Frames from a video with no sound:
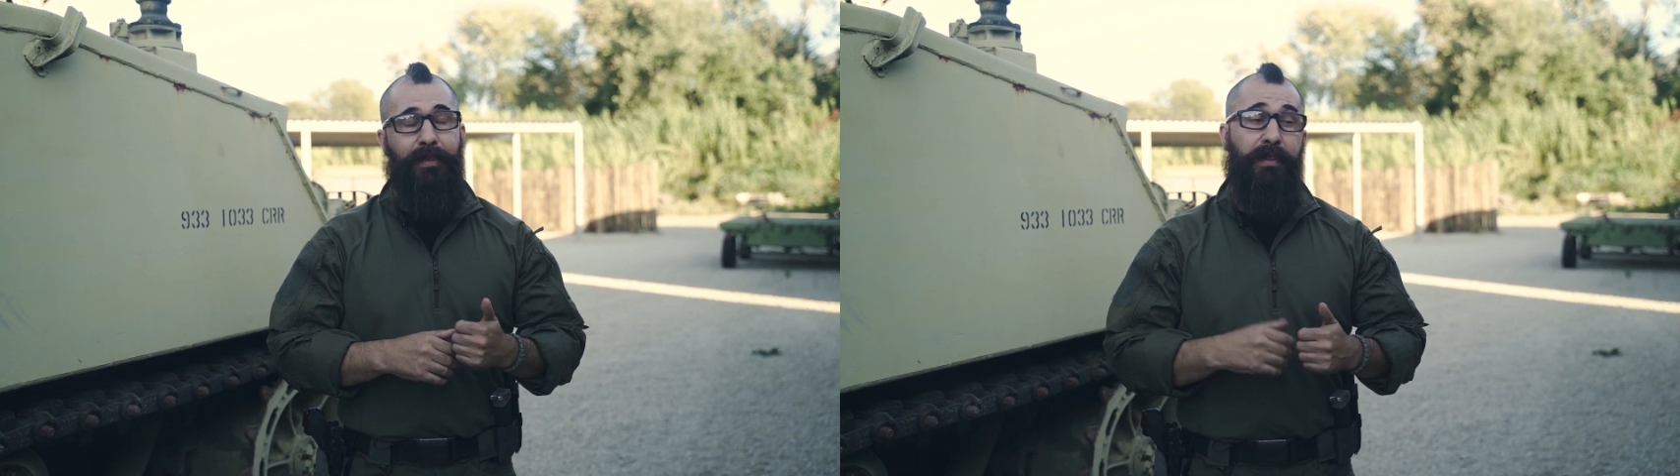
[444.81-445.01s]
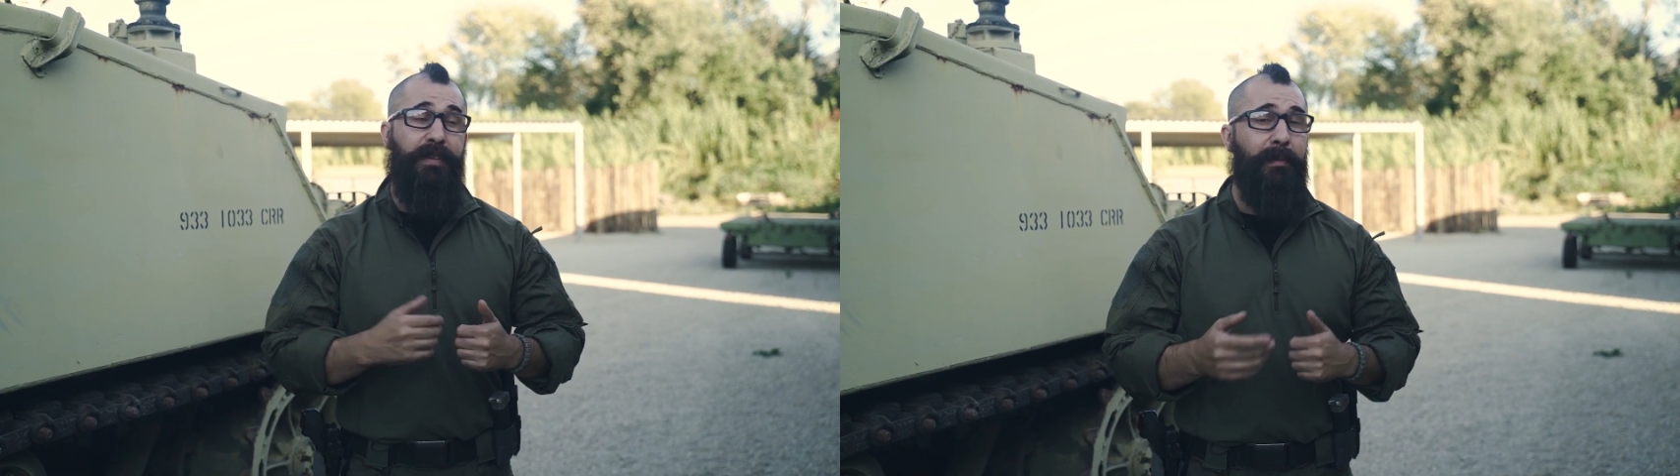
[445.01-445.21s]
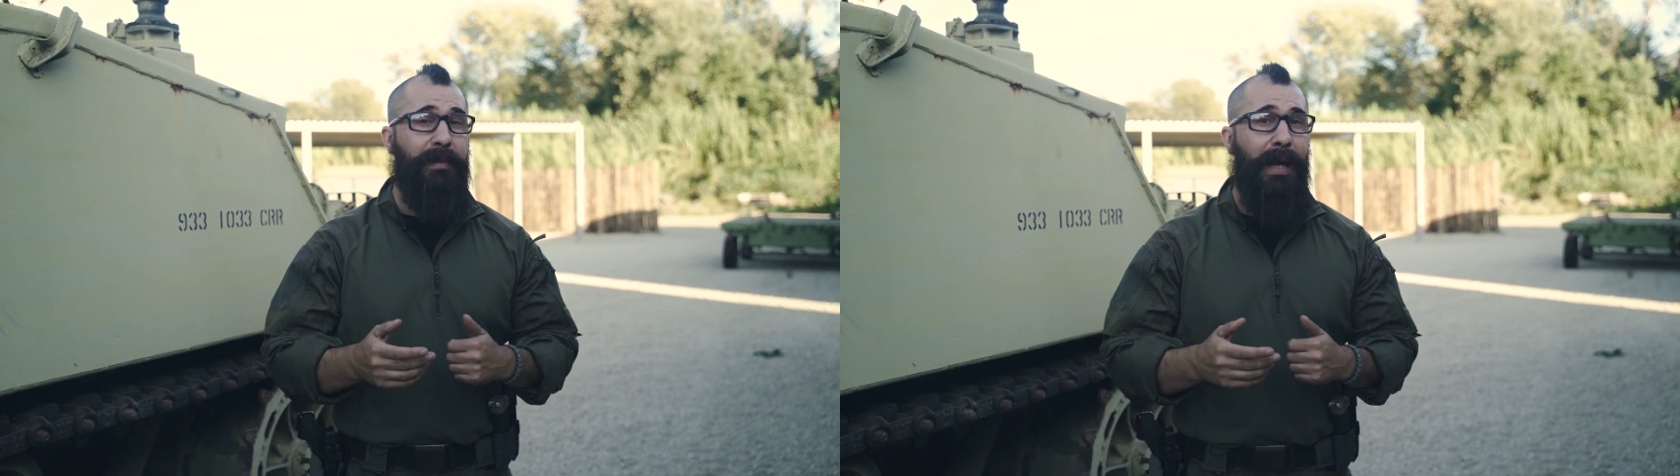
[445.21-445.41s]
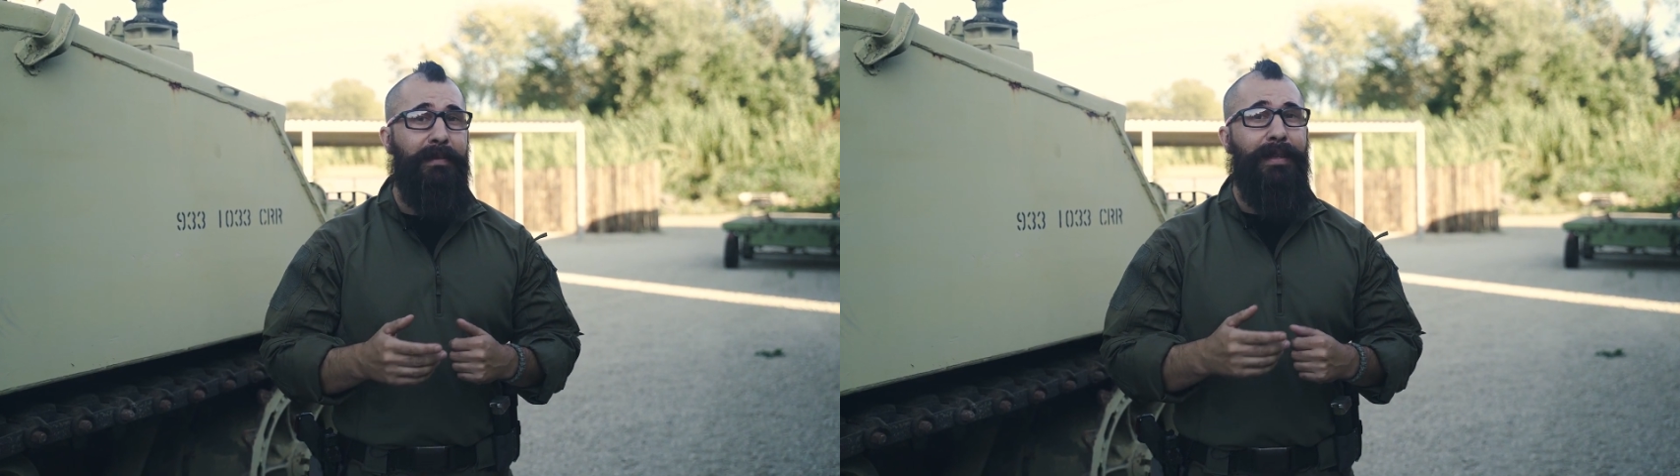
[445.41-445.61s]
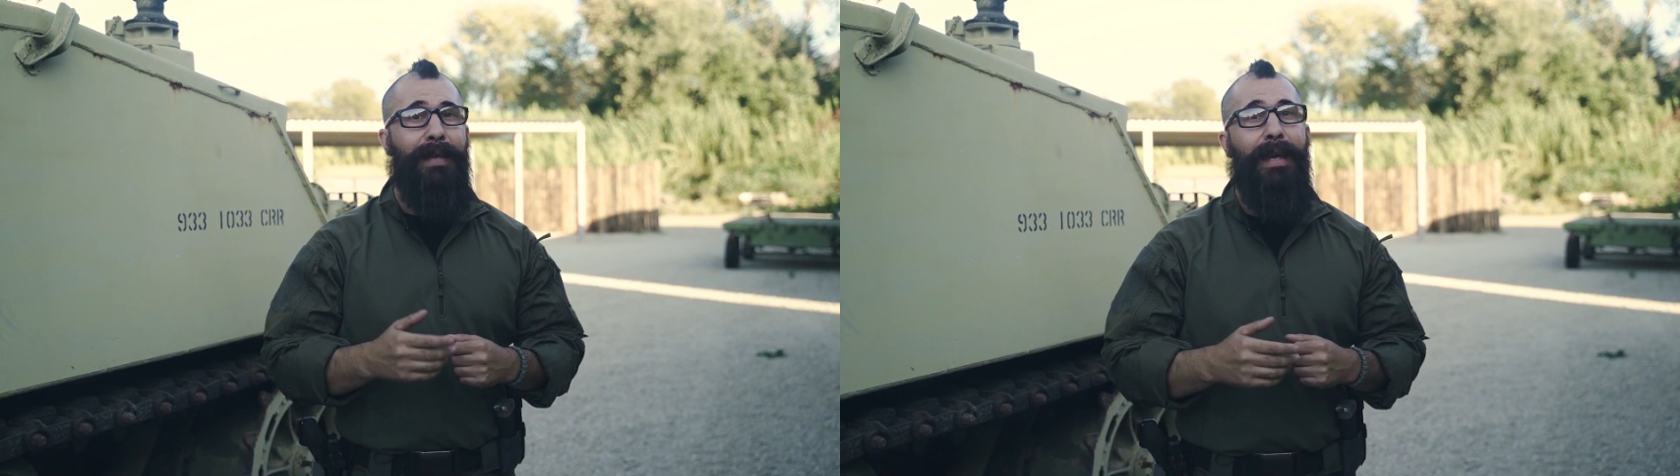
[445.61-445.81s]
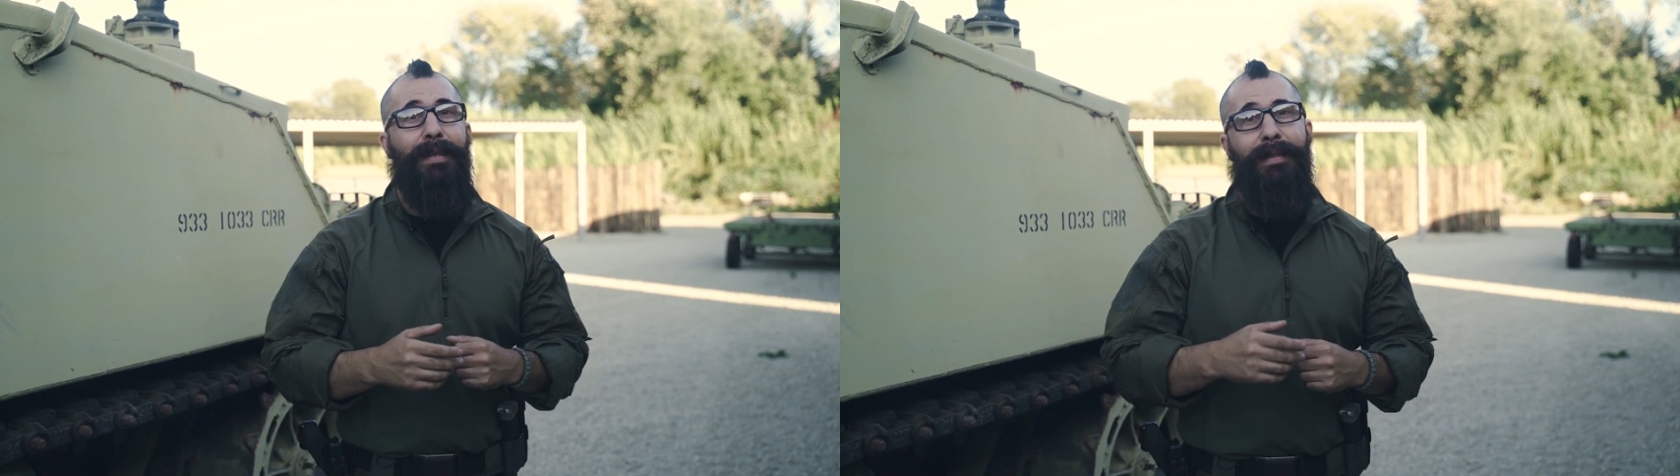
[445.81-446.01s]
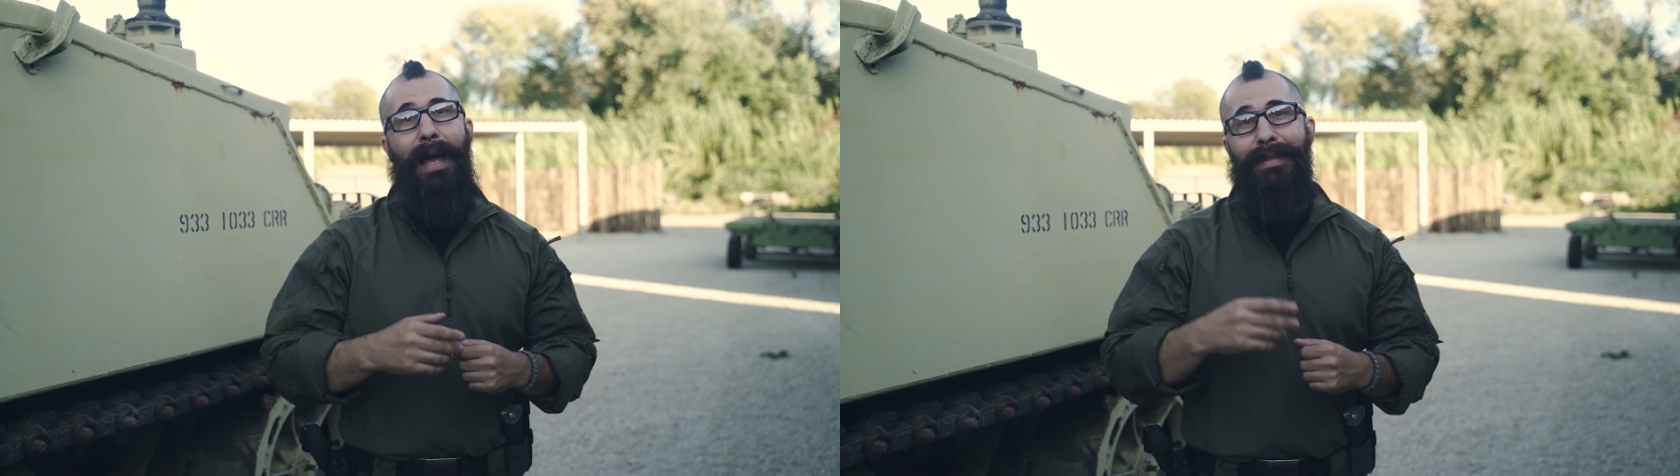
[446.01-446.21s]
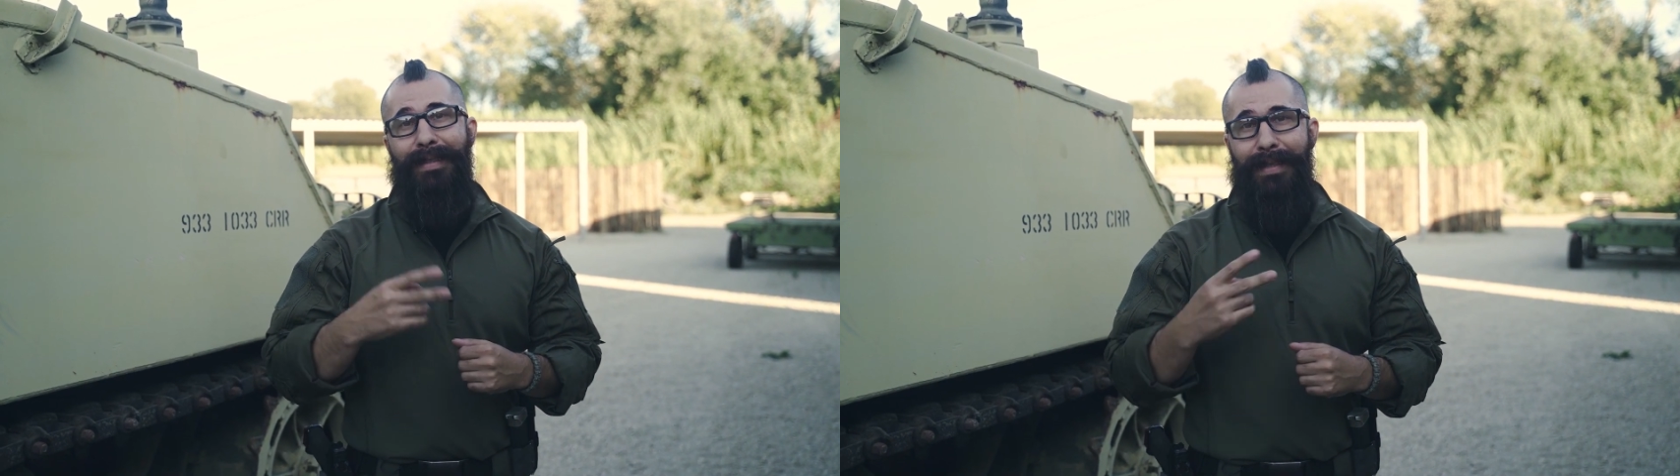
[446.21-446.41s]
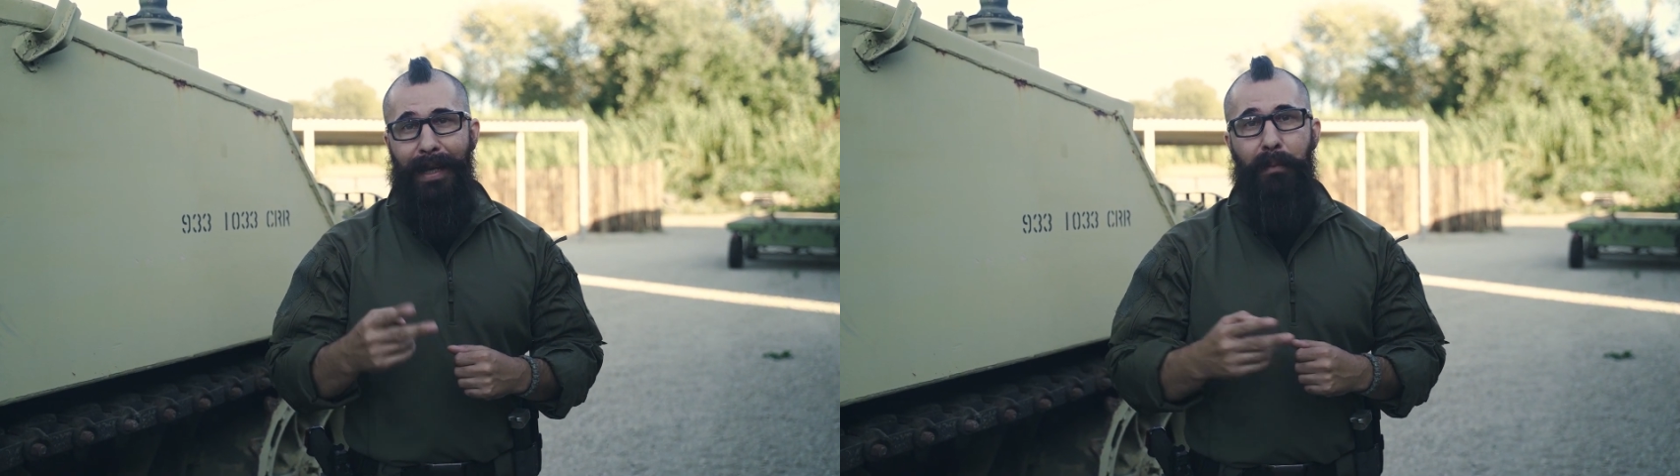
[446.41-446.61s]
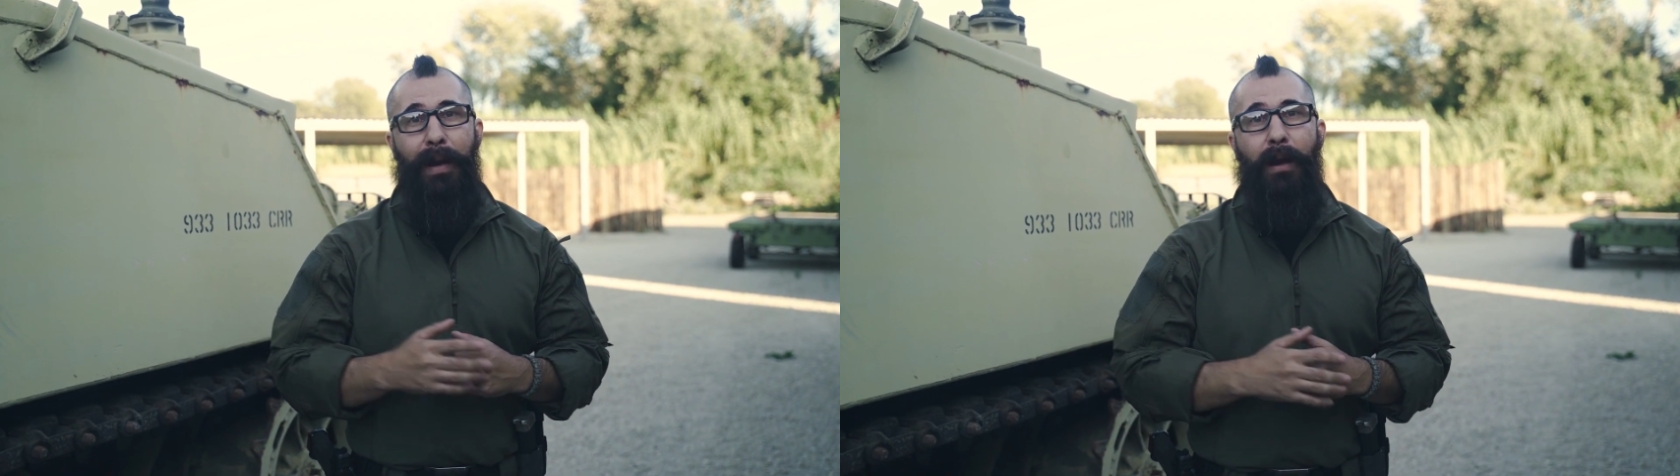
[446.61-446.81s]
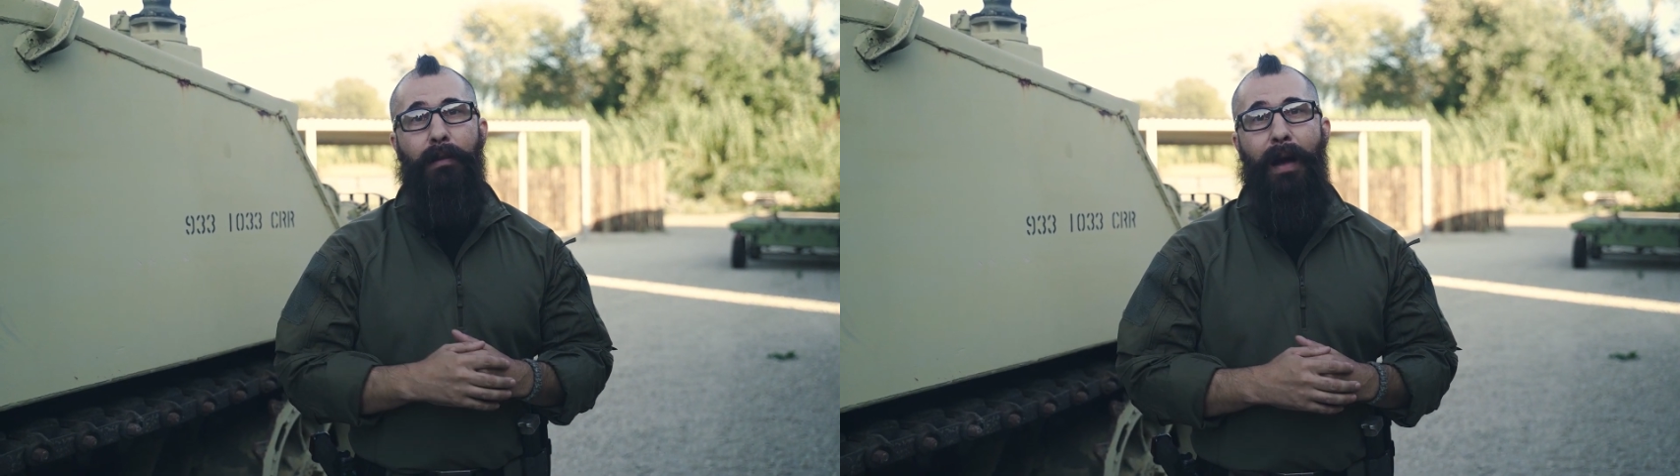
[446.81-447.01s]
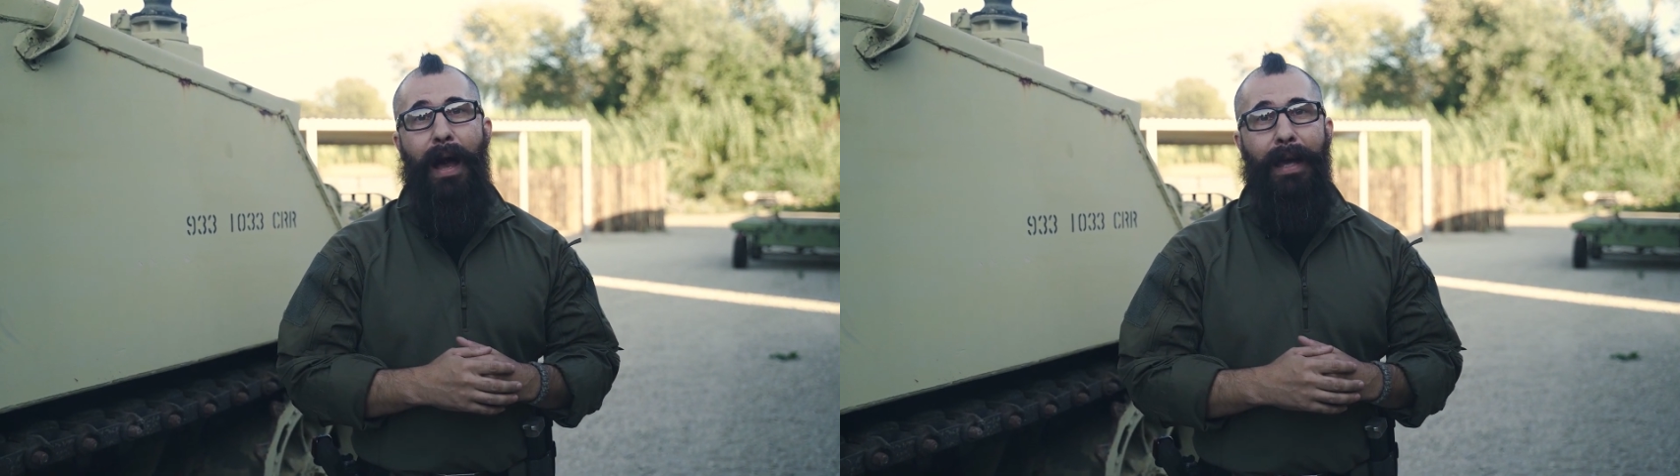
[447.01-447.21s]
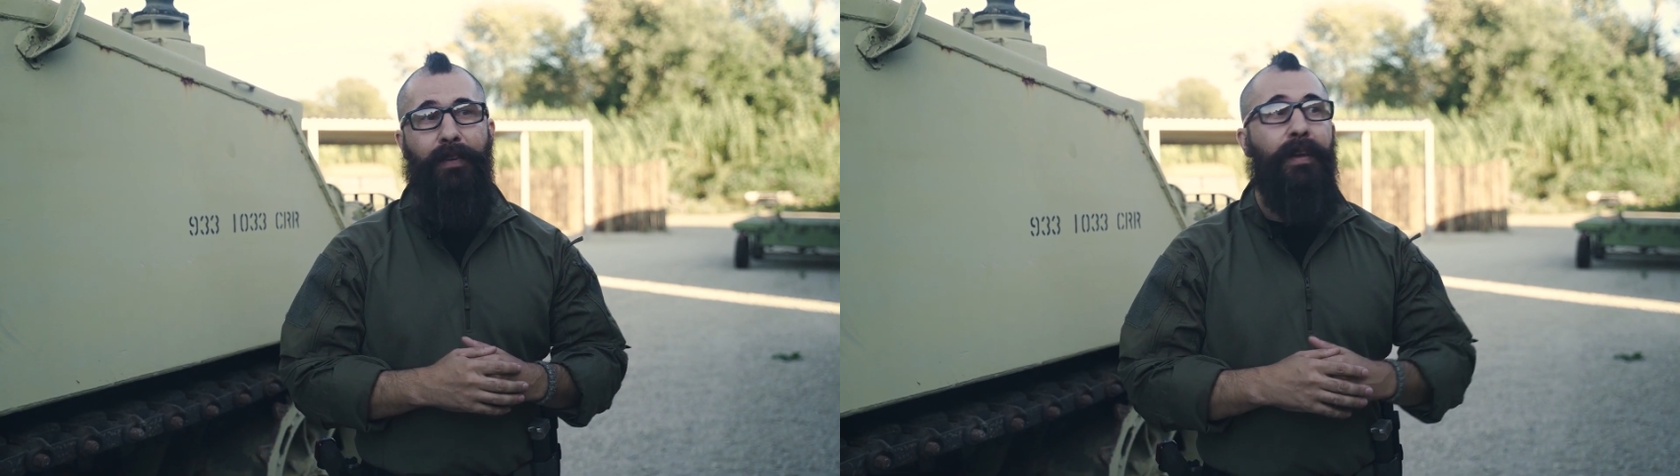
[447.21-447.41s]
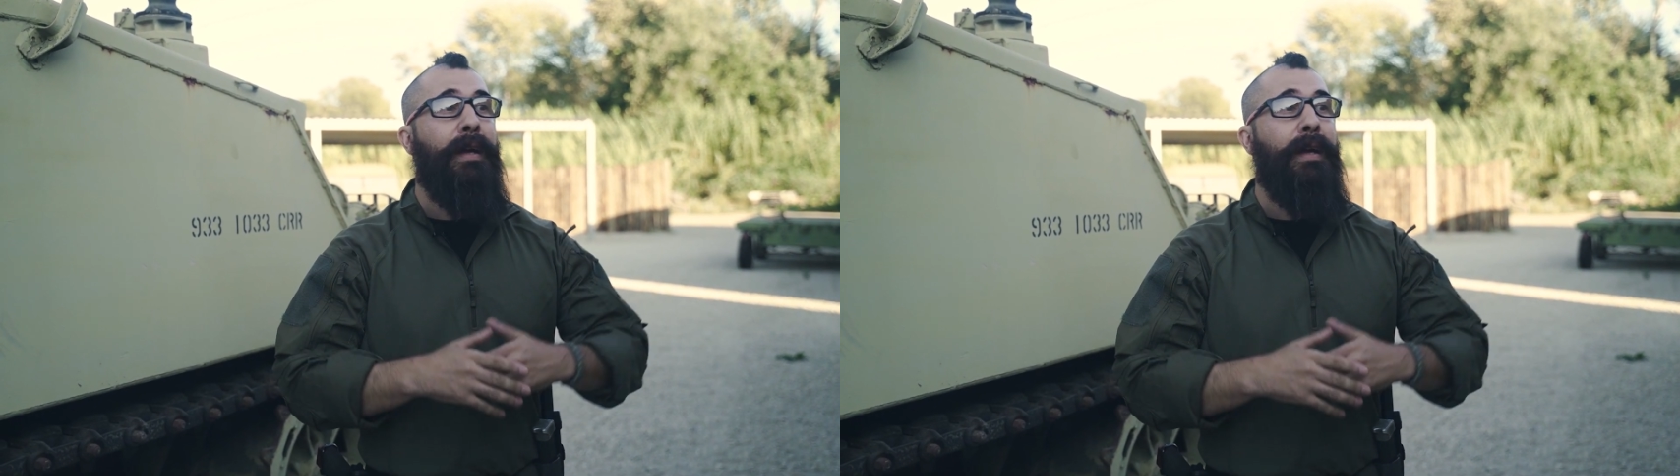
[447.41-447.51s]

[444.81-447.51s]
And sometimes it takes that second pair of eyes